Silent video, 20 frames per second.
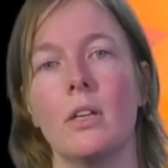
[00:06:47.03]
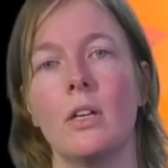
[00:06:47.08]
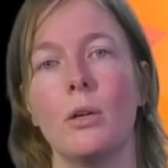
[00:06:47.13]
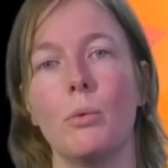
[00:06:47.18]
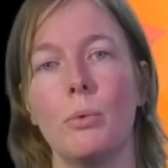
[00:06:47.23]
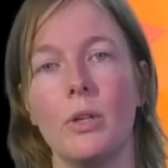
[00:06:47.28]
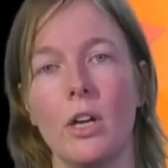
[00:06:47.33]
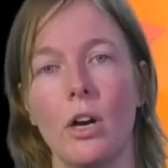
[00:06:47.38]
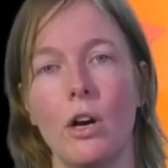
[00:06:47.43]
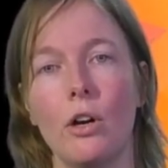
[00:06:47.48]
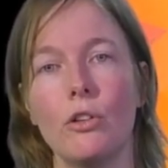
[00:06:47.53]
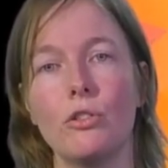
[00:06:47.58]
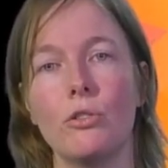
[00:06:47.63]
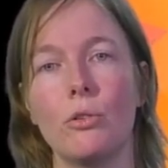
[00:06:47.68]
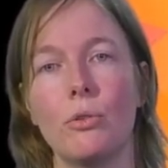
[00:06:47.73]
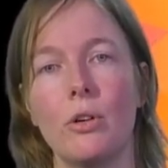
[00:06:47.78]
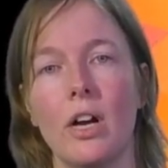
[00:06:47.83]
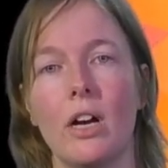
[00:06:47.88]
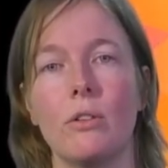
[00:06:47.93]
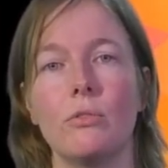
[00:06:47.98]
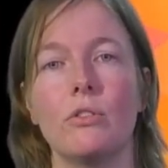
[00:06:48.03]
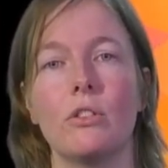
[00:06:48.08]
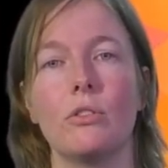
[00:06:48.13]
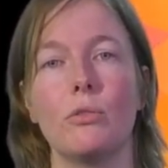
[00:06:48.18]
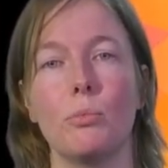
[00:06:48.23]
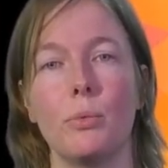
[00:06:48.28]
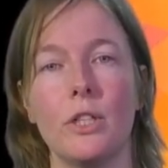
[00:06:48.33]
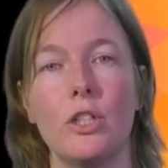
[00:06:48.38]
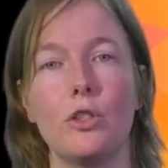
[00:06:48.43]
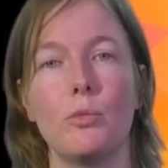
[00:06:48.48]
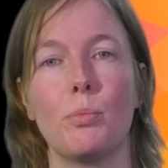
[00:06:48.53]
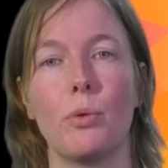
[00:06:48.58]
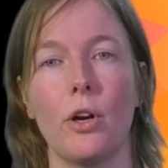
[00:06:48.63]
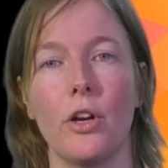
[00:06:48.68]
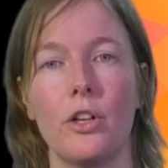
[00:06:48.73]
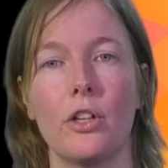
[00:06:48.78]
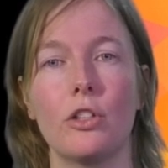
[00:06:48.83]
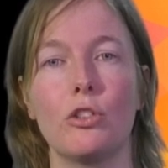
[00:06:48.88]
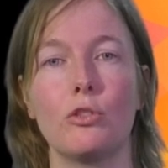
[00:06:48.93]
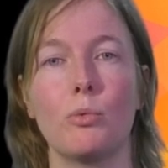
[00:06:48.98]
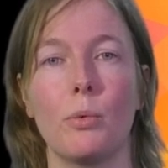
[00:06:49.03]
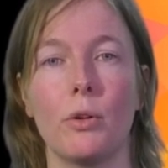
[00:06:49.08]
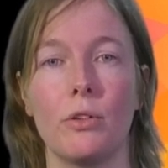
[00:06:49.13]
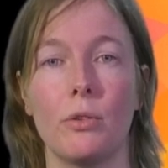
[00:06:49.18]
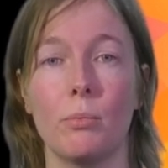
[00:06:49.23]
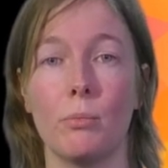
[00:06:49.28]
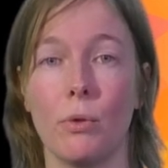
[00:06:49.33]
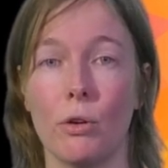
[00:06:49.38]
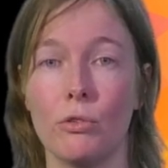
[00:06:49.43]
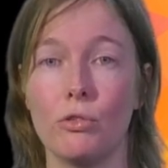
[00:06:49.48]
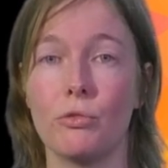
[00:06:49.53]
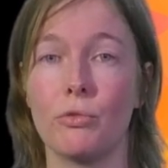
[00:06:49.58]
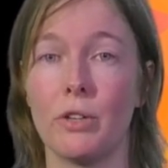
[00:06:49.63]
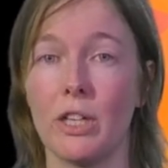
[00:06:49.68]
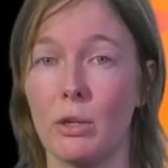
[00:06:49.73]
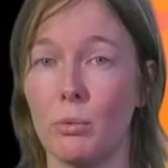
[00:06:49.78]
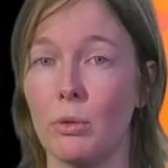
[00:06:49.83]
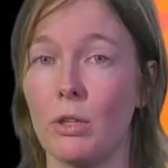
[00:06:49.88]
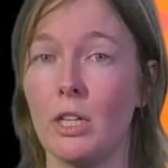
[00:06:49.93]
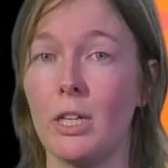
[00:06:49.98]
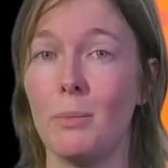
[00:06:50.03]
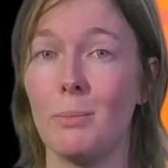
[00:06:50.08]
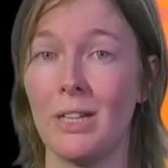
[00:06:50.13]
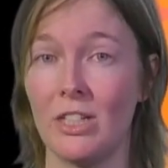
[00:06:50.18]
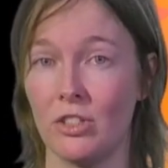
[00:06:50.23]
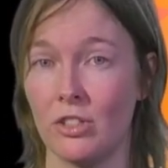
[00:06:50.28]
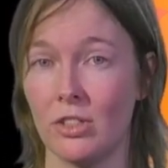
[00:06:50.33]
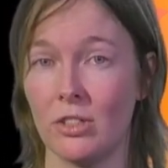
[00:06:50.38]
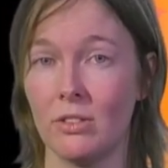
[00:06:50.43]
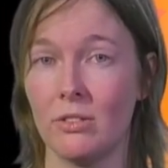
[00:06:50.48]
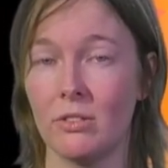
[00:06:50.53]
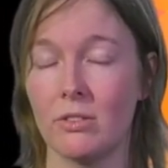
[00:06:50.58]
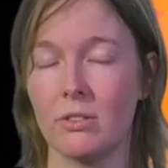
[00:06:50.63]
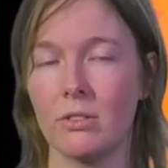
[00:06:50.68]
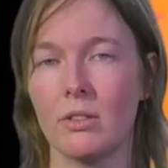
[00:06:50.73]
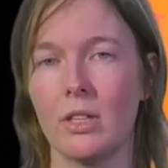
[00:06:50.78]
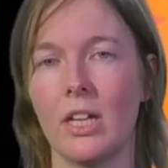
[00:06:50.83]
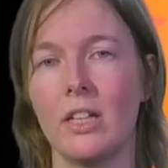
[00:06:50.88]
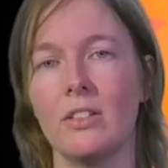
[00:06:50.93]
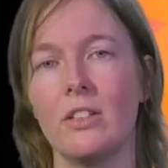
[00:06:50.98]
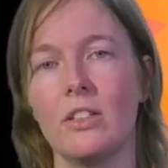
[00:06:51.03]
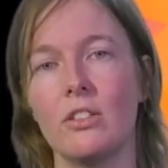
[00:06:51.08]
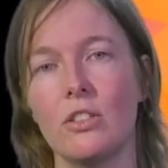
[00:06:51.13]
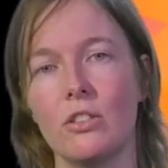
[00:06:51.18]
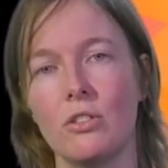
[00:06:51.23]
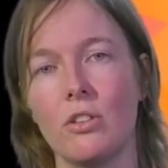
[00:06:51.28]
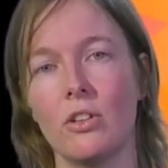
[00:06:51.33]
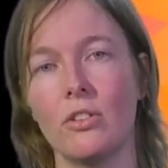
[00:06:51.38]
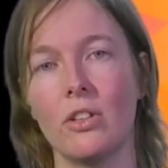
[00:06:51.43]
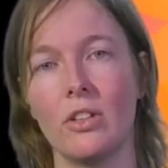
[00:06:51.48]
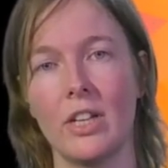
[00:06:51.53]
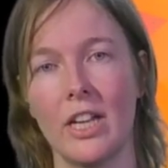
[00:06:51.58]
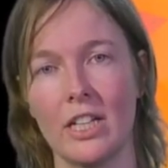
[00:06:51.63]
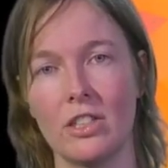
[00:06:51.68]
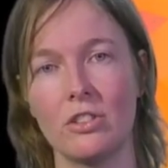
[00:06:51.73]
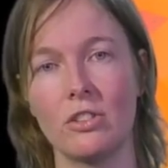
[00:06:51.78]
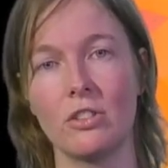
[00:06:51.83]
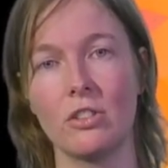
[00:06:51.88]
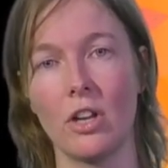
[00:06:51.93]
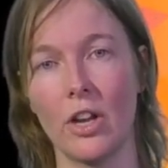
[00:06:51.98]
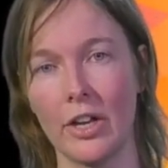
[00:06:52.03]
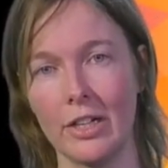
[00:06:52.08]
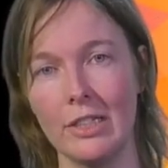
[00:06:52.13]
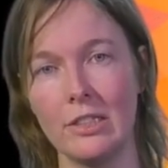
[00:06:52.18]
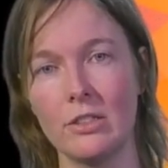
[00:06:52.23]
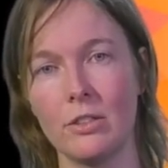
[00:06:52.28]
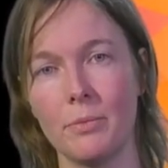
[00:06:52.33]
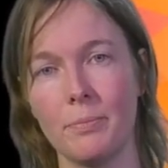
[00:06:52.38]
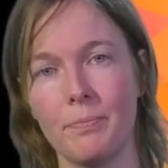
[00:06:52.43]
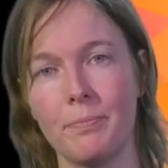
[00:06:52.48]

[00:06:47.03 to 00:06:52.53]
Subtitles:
We also counted which products were the most frequently mentioned, and this is on the next slide.